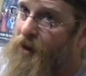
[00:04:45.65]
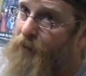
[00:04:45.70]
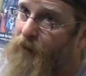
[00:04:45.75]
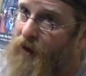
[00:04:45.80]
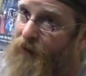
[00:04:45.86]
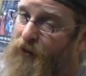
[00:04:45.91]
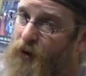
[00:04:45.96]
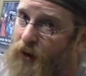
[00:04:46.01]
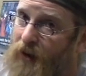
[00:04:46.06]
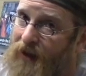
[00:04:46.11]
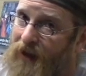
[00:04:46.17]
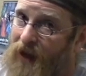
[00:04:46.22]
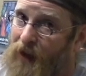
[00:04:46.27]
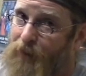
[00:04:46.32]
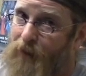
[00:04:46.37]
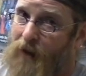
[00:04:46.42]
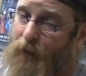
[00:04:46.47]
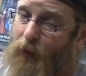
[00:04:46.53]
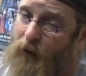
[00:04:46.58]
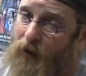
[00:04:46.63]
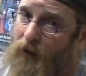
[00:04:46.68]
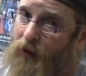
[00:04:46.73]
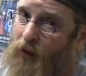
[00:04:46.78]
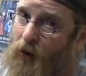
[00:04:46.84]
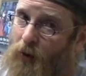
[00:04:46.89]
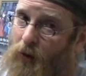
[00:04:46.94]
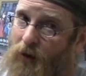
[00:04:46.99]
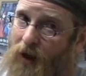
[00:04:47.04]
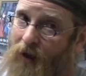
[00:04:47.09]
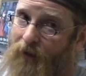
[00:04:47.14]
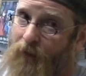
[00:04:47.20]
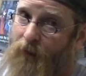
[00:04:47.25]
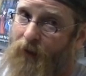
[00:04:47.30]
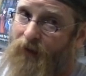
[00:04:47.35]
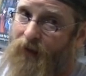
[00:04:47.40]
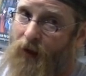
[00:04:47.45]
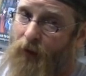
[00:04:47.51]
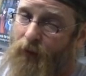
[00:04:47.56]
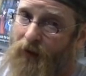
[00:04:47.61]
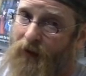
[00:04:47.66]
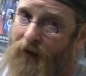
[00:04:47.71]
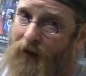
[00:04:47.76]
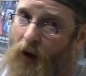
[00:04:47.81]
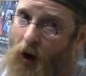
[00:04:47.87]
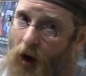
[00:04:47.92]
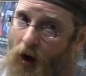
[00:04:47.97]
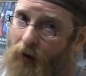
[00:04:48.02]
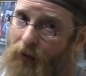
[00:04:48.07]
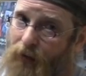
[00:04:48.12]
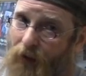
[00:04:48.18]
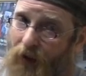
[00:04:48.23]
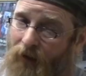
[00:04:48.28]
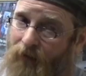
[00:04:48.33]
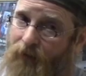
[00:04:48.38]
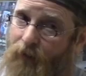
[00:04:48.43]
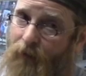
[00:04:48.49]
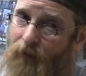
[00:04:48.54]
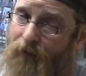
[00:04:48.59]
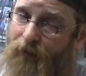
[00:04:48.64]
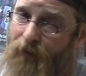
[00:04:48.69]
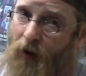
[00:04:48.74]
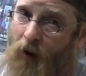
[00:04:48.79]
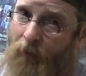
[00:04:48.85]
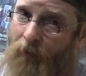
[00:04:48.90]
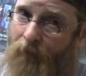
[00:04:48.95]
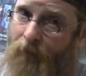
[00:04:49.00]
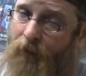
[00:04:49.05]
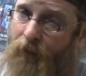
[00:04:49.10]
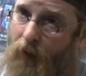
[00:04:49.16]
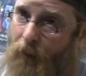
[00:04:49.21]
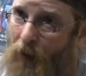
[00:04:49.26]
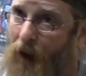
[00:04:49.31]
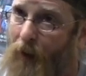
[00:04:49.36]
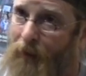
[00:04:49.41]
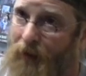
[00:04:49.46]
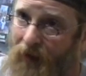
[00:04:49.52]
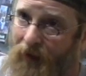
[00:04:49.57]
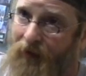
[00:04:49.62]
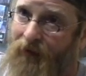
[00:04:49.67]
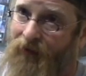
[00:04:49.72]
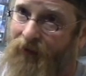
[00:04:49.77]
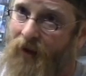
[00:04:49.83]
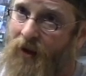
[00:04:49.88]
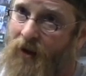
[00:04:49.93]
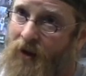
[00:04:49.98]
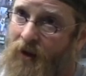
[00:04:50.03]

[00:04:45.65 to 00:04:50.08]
But if you can get people into local government that really are thrust from the populace,